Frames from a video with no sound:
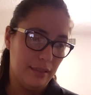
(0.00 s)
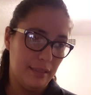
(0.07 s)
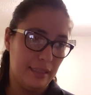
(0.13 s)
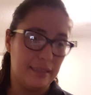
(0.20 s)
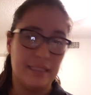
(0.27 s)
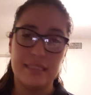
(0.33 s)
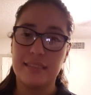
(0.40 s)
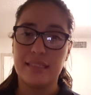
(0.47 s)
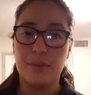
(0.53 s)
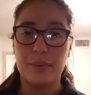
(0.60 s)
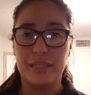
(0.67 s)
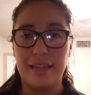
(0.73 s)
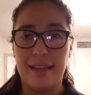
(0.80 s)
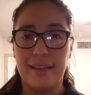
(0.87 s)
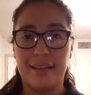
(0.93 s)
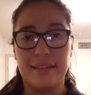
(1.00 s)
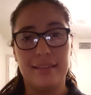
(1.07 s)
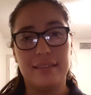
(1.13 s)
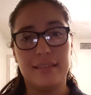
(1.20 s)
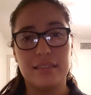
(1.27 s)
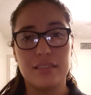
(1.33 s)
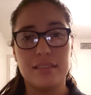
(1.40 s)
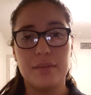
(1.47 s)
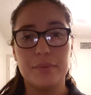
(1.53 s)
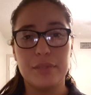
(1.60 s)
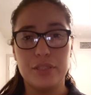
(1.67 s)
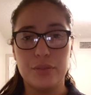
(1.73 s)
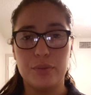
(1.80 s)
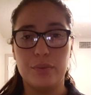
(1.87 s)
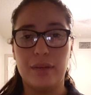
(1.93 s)
the things that we like and the things that we
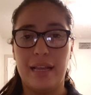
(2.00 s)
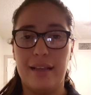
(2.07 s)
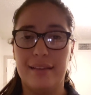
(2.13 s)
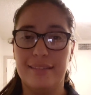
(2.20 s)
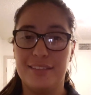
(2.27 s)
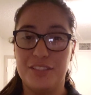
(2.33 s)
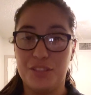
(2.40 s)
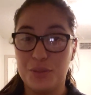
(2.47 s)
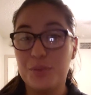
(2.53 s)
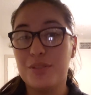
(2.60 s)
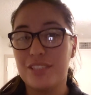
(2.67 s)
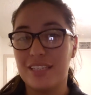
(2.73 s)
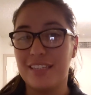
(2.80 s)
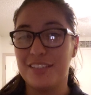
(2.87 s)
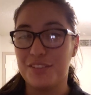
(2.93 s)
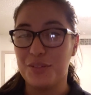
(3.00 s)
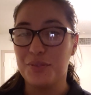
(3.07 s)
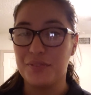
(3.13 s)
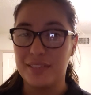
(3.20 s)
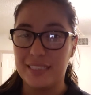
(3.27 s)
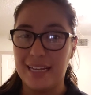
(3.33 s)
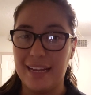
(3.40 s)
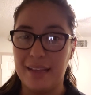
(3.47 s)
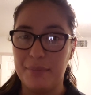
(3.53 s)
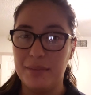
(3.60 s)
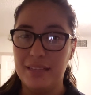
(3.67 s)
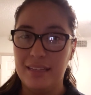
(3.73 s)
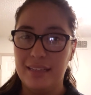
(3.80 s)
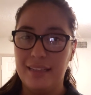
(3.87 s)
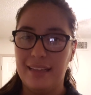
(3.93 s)
do change over time.
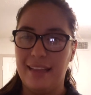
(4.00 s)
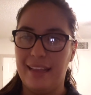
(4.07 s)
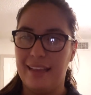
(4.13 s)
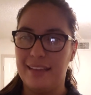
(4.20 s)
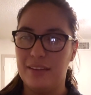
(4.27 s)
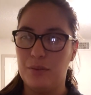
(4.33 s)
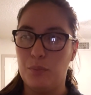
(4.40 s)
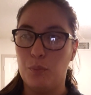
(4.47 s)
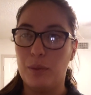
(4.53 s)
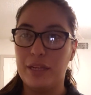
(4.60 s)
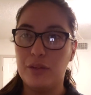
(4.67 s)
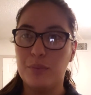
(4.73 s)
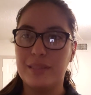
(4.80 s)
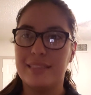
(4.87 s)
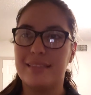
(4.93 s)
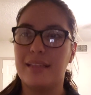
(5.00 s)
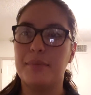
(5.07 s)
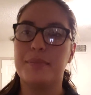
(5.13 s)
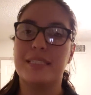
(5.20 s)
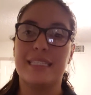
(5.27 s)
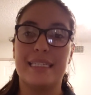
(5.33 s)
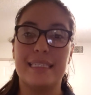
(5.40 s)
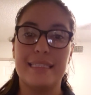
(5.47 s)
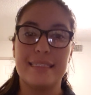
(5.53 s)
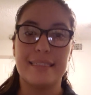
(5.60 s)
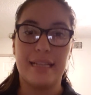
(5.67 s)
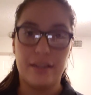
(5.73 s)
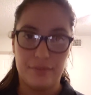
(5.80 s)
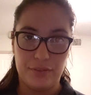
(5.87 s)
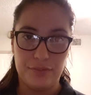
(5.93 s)
And when do we stop seeking this
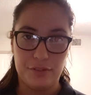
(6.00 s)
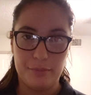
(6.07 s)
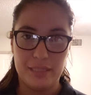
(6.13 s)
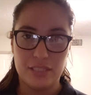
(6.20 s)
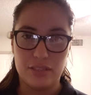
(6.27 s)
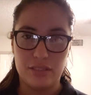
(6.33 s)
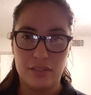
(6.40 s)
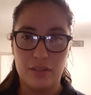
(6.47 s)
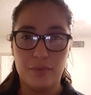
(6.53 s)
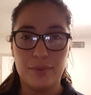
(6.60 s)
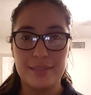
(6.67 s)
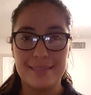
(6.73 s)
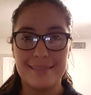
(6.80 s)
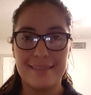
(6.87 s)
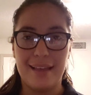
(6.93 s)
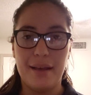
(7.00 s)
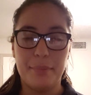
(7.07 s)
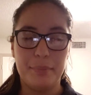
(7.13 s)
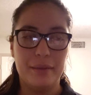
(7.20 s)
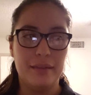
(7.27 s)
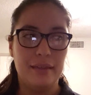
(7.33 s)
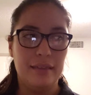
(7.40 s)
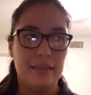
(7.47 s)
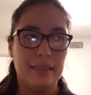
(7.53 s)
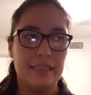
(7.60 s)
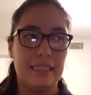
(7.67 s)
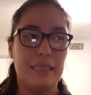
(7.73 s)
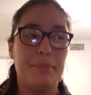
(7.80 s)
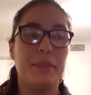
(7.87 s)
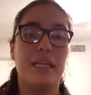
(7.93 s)
kind of information? If we stop
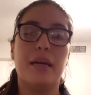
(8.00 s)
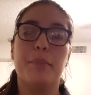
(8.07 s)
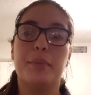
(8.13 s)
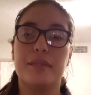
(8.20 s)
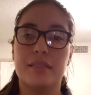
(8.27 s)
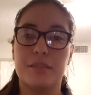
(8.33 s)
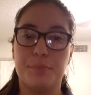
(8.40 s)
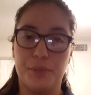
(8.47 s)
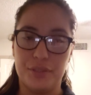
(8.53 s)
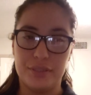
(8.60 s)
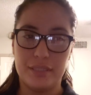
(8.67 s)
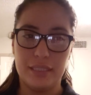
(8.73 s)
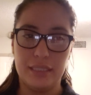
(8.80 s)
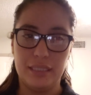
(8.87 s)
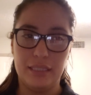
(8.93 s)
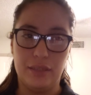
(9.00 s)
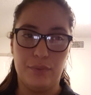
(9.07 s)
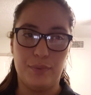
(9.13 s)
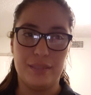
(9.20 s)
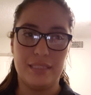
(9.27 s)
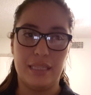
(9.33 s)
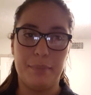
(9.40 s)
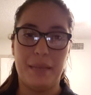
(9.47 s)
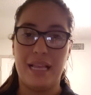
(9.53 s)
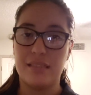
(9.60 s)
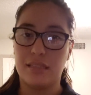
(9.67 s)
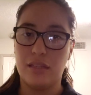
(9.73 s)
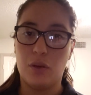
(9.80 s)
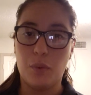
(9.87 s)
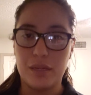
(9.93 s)
keeping up with this person, if we stop
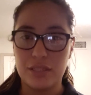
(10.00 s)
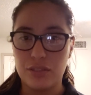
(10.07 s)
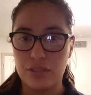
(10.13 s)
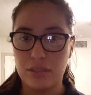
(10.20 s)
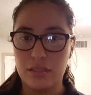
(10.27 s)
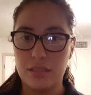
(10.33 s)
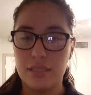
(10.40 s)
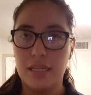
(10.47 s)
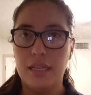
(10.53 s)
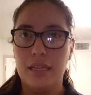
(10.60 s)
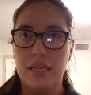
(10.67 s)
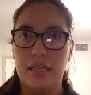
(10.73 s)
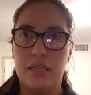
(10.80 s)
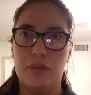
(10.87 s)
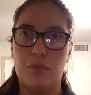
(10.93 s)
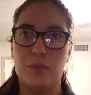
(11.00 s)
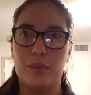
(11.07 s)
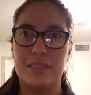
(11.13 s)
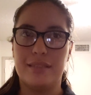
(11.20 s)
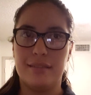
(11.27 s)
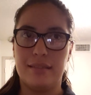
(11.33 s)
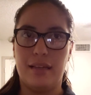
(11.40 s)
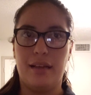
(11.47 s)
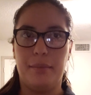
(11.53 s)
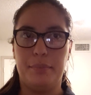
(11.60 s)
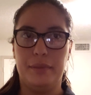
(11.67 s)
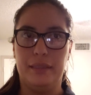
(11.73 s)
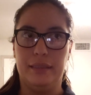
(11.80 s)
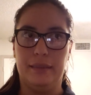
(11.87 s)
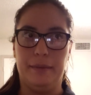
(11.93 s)
asking questions, if we
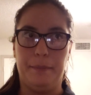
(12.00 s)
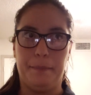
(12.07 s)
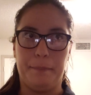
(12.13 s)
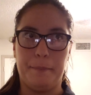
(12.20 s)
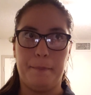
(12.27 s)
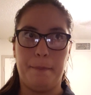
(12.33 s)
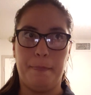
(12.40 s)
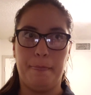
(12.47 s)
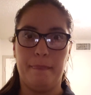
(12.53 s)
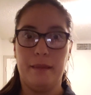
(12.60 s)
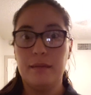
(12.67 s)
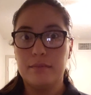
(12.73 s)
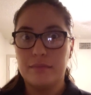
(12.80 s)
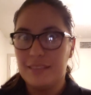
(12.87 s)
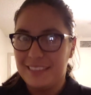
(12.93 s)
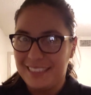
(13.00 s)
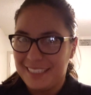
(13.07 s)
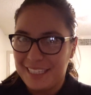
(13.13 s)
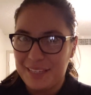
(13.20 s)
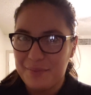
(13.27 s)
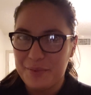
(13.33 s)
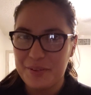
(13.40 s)
stop seeking